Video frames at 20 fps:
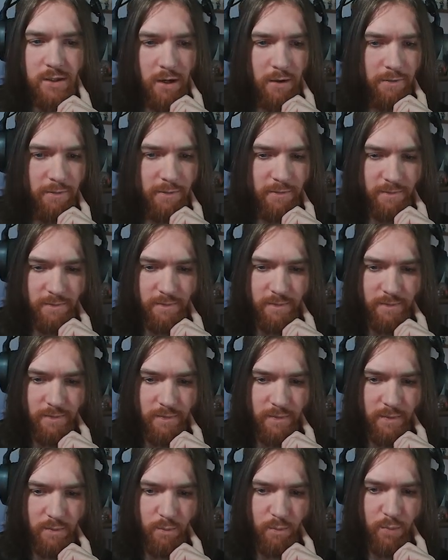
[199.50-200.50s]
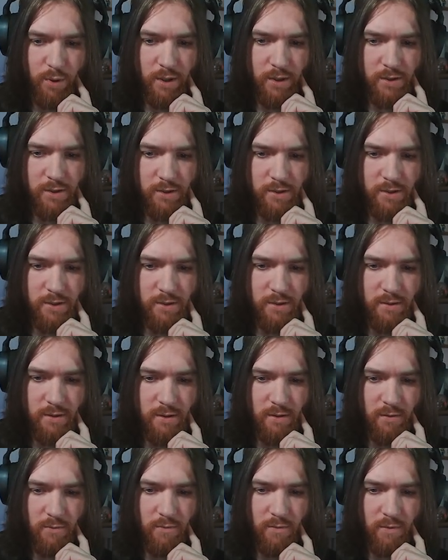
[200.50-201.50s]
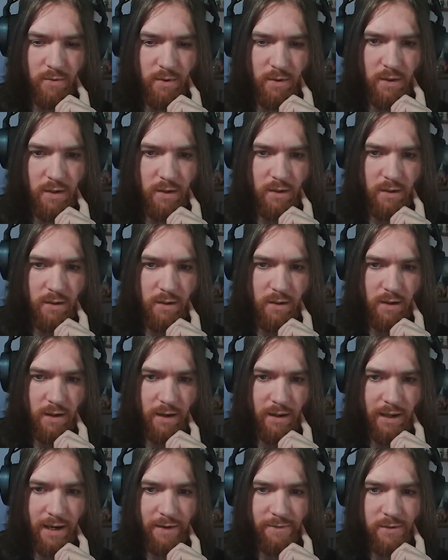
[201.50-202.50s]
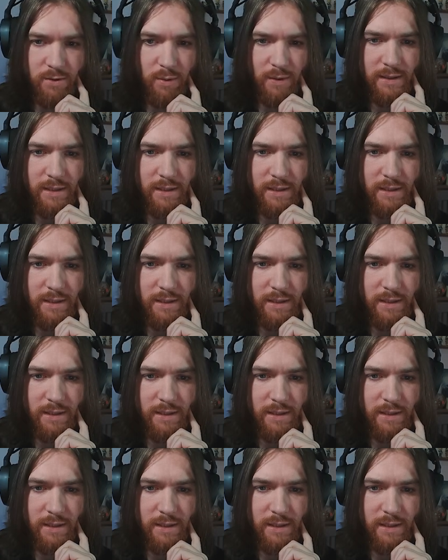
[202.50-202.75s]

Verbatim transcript: the stuff. Purchase. I have